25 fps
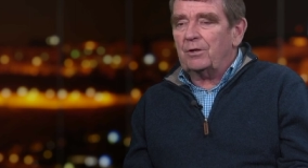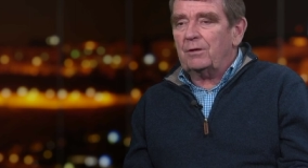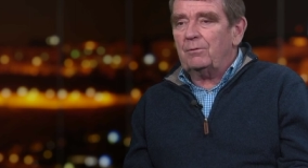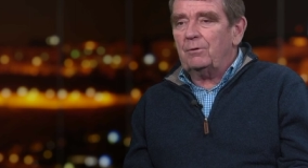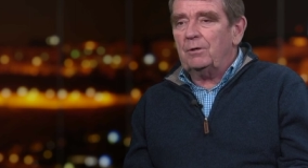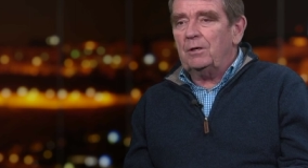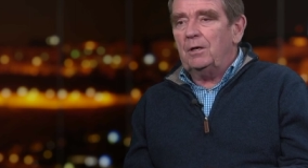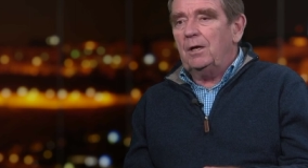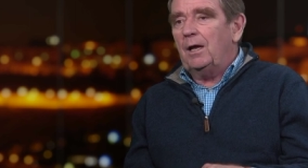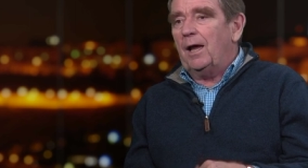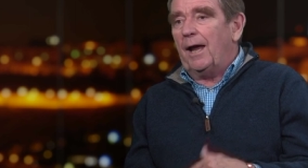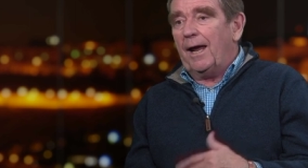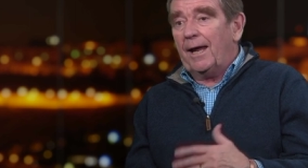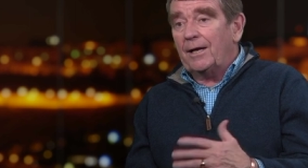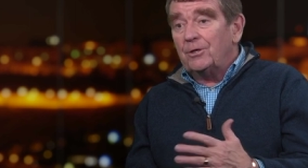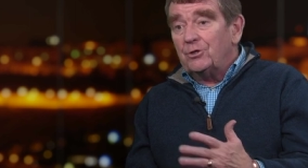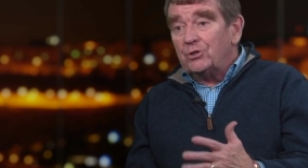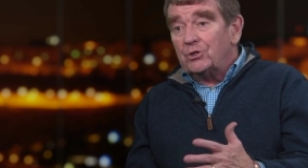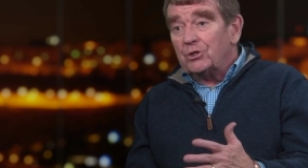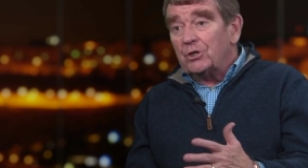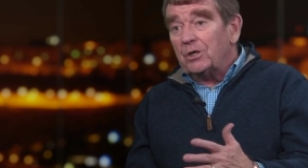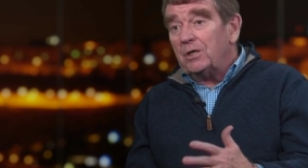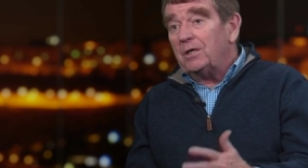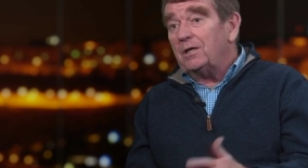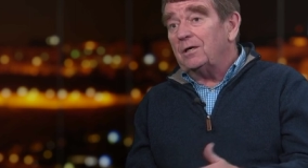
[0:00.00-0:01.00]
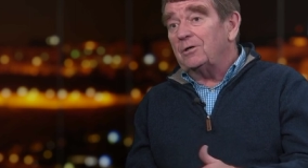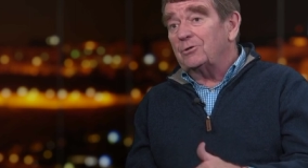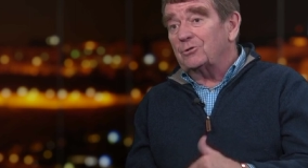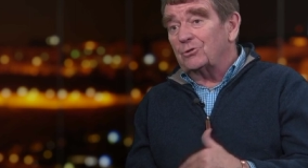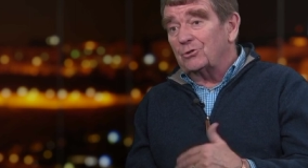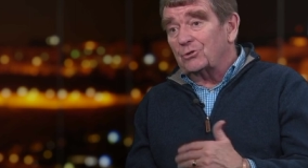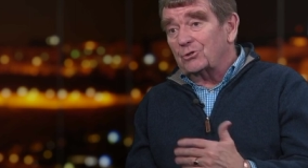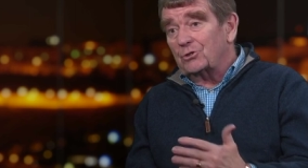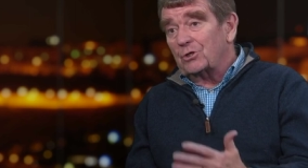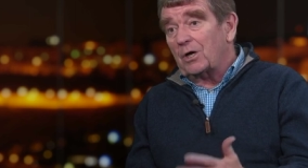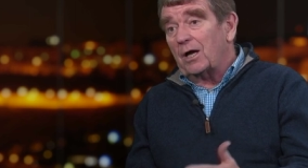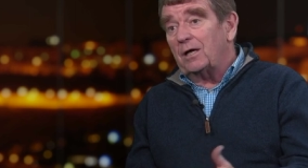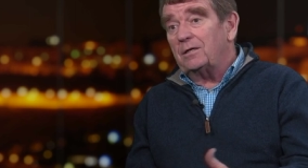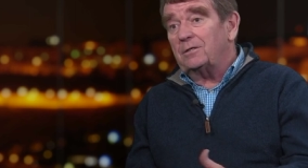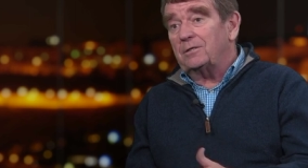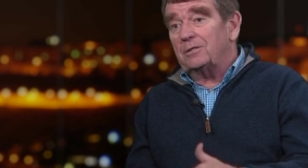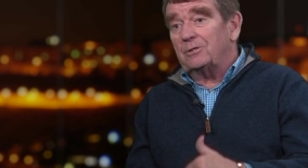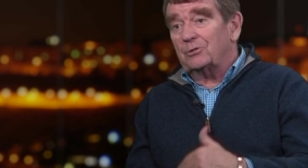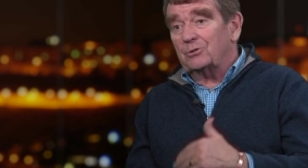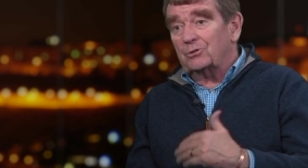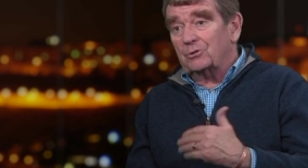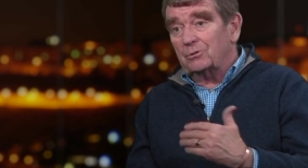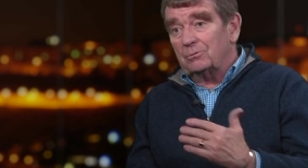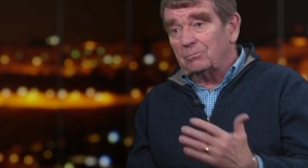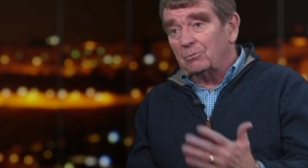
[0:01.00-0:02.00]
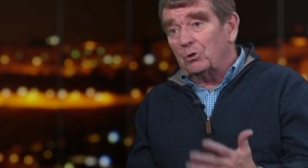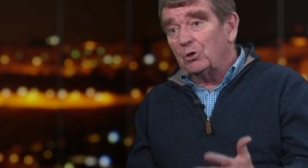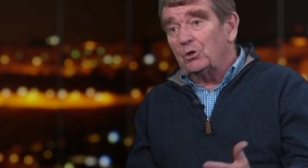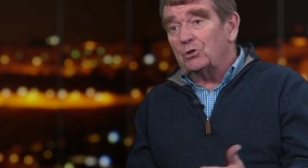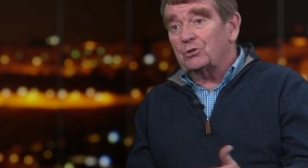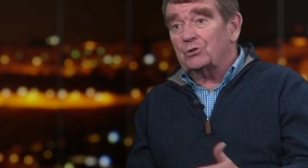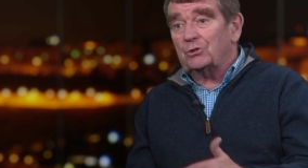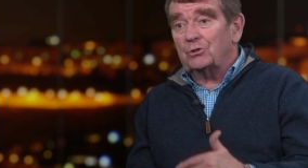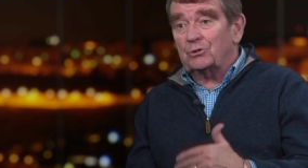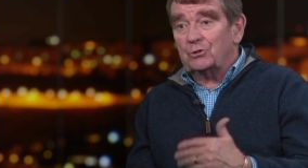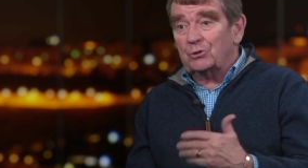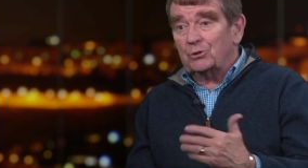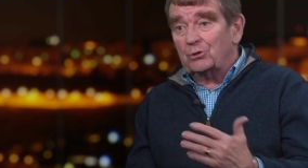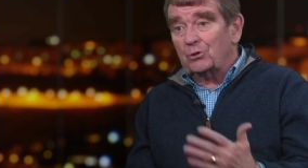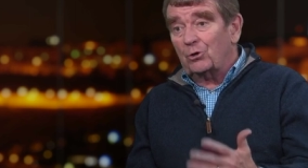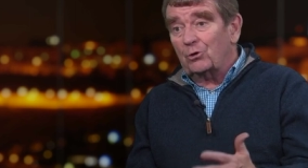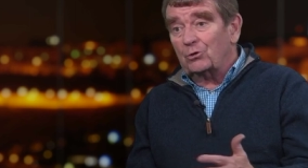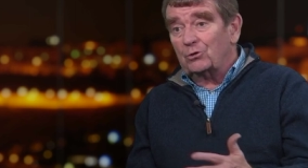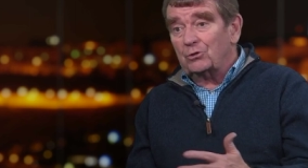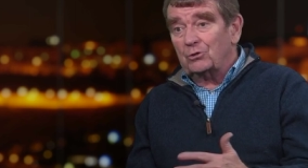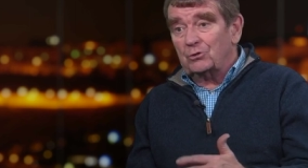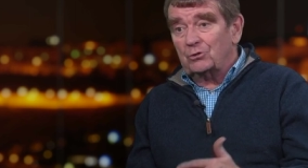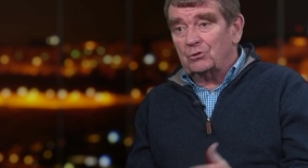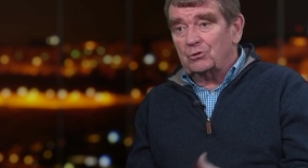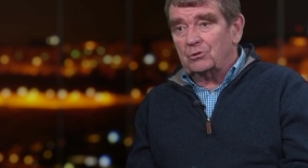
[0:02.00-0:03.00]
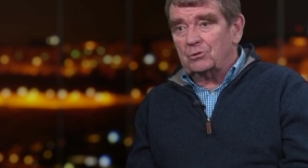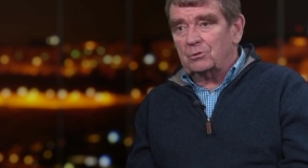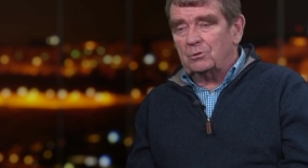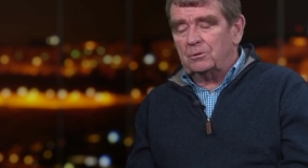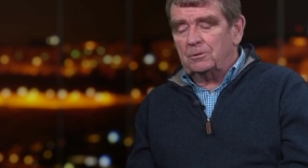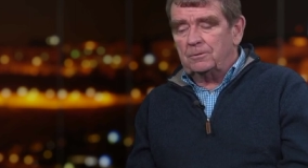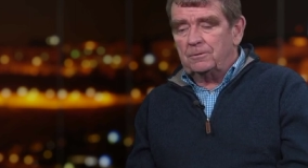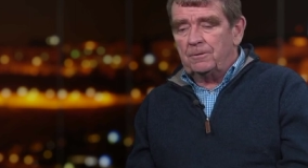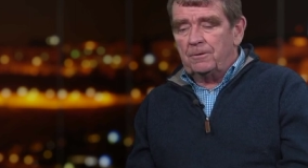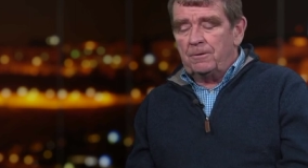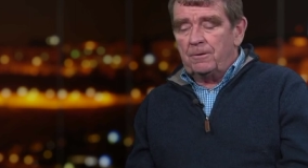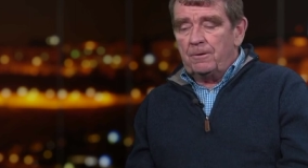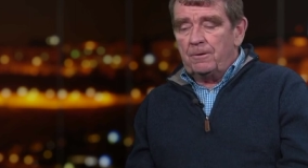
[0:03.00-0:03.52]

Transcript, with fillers: They were engineers and scientists and nurses and doctors and so on.